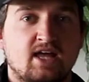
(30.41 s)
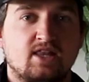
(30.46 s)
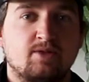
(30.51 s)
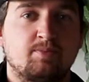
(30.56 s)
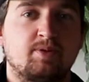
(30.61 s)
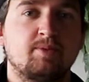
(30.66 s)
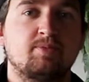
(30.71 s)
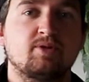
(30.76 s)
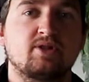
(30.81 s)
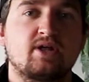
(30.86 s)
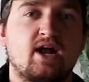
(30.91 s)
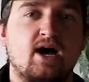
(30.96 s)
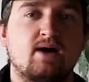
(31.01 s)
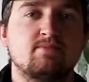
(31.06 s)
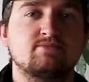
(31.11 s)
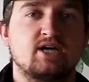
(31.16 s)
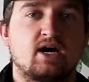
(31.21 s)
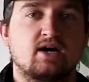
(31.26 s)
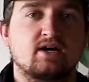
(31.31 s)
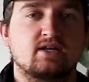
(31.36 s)
And the people that
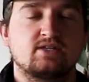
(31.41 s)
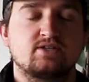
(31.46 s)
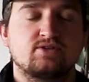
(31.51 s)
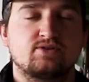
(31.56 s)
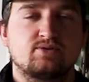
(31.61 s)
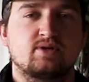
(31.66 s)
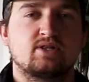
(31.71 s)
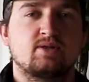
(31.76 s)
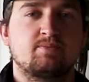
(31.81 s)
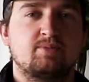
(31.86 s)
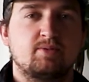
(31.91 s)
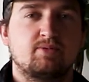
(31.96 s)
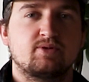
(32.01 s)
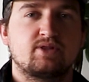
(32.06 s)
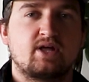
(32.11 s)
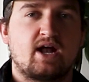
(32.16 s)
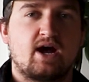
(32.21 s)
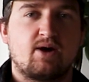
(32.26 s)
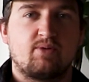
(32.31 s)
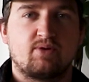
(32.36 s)
I'm talking to and the people
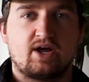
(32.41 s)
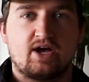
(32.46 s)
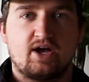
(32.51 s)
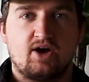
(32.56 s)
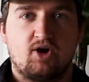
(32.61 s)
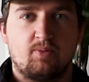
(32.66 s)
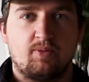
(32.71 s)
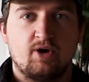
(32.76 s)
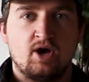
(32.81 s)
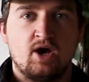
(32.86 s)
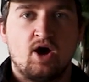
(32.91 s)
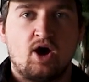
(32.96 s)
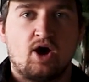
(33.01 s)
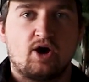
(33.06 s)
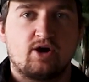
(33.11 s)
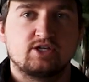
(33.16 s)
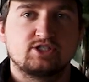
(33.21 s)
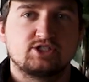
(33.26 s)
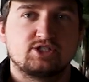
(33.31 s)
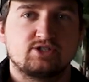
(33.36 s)
that I want to help
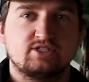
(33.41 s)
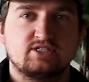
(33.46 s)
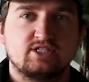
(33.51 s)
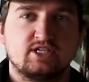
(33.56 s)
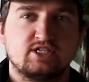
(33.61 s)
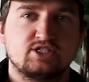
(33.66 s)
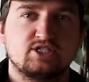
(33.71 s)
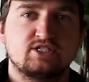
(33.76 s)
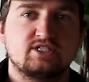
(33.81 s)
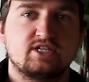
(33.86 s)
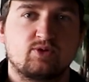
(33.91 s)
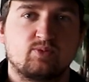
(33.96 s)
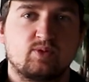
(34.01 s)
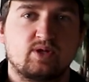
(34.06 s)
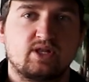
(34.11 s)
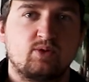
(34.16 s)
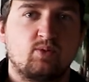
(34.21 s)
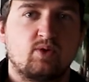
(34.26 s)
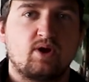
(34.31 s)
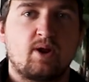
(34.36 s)
are insurance agents that
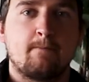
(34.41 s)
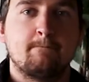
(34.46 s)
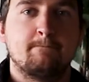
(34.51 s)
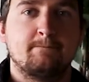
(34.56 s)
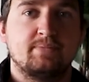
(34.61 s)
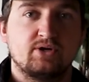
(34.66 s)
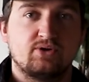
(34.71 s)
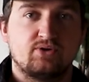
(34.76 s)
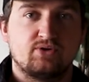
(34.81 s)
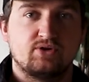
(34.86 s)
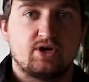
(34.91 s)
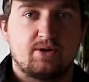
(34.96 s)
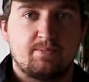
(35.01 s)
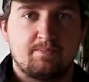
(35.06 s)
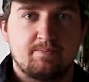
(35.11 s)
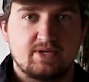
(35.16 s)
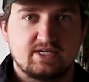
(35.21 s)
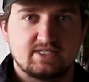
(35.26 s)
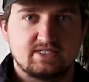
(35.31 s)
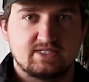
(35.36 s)
really want to build a
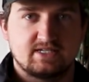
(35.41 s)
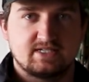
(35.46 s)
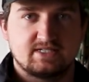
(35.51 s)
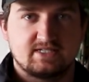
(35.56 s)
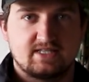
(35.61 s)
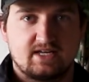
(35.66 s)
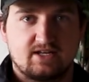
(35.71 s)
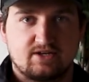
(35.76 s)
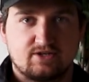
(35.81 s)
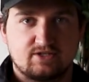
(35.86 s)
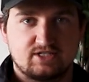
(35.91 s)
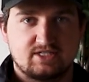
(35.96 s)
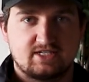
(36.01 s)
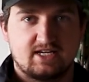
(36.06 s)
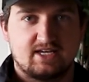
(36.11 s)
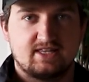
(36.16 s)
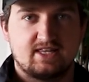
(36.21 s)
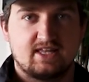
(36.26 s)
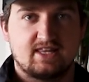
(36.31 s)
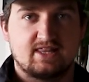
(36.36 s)
business. They
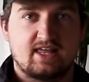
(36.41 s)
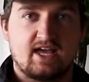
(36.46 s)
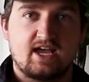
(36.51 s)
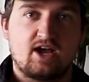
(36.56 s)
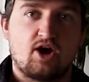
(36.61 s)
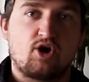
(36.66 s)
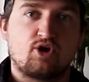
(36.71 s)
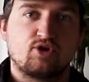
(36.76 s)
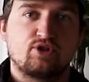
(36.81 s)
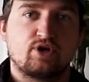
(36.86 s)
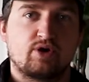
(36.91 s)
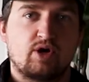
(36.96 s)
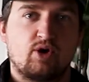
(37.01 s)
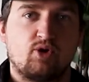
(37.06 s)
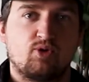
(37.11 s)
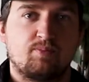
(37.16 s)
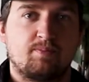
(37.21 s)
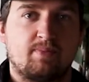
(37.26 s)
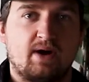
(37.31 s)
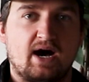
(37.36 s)
understand that they are their
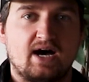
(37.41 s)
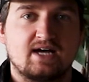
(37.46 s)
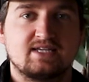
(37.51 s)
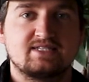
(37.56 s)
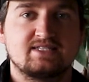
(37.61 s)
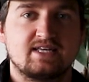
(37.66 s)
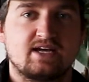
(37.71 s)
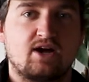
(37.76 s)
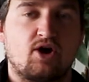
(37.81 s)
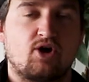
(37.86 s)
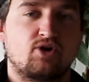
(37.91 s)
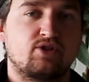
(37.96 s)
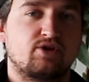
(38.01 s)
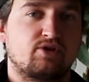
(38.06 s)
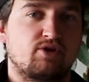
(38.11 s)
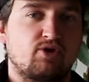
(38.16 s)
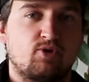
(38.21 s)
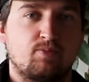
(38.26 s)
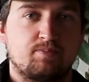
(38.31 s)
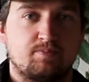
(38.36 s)
own boss, they are
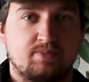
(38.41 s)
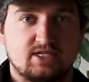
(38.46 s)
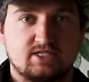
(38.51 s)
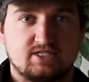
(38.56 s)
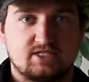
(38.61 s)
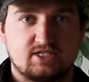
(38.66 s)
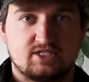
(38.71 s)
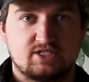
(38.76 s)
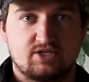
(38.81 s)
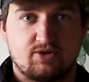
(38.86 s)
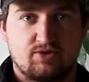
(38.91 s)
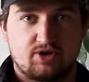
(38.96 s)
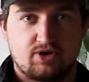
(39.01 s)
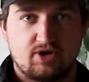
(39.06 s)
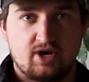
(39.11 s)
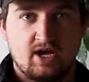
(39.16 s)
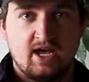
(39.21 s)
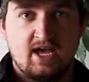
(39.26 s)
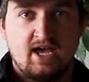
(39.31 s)
their own business owner,